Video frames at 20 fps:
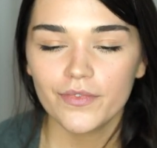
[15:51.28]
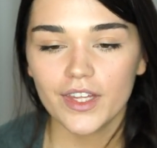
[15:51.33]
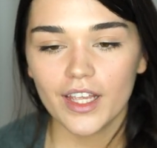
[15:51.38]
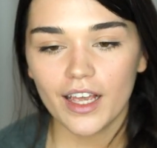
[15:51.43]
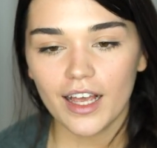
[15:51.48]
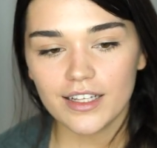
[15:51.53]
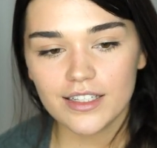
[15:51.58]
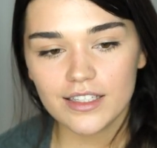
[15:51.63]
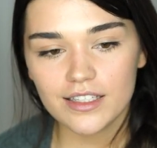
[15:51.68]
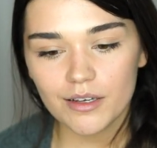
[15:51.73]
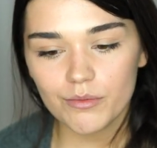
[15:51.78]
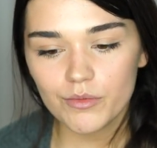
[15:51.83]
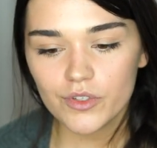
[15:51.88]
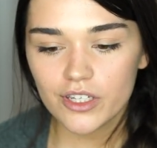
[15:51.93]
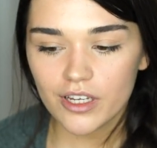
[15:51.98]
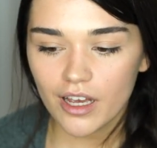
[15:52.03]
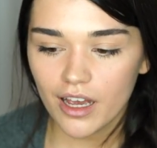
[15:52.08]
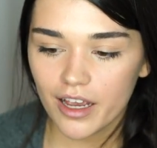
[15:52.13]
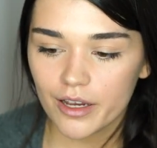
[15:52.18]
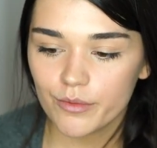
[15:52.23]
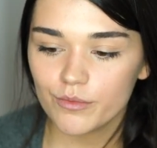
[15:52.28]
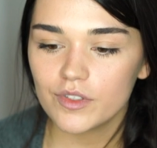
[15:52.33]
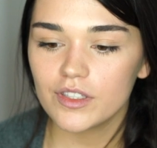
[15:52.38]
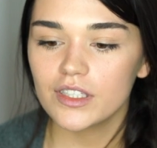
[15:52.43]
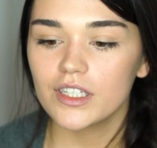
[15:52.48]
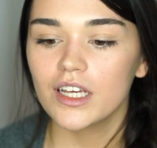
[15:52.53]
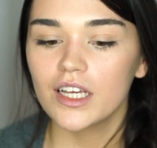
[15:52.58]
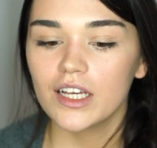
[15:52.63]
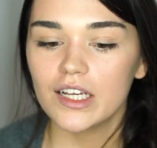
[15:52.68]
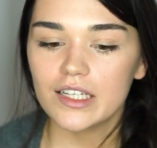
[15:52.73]
and
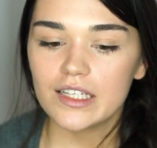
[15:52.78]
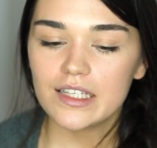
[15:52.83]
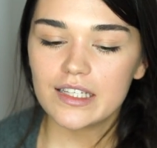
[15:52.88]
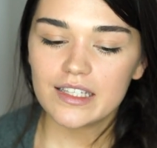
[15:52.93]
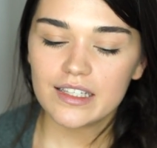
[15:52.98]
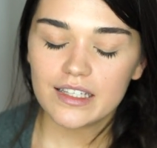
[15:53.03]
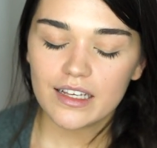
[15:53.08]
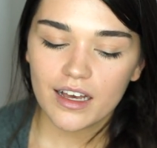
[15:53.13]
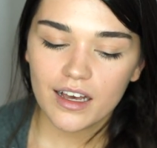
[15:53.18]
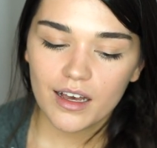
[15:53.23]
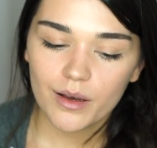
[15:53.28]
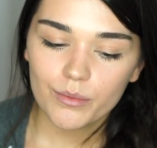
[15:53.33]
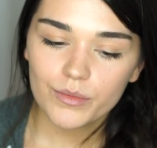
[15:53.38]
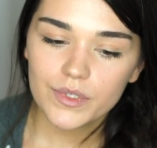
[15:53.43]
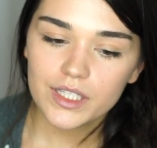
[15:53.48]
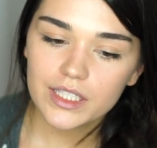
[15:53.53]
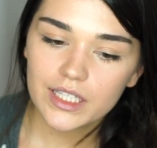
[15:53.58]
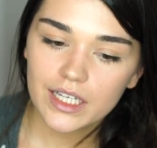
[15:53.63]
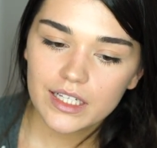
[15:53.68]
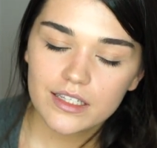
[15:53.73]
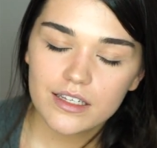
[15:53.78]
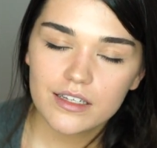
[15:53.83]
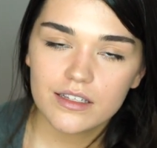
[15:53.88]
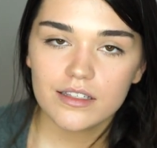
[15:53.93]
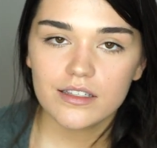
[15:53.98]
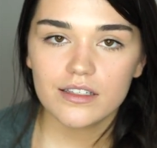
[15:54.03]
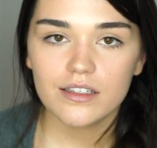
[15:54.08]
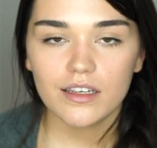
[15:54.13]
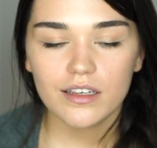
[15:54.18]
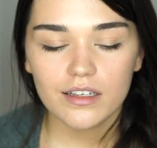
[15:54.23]
sometimes some
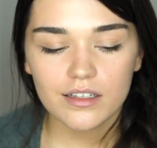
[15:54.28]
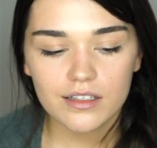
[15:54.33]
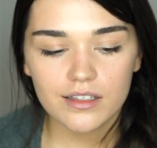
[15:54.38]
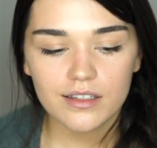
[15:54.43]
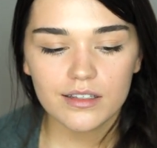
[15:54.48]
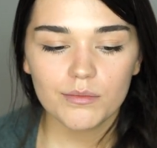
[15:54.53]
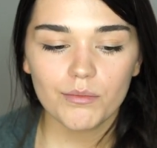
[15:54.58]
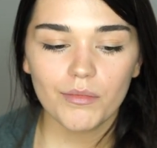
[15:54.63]
sentences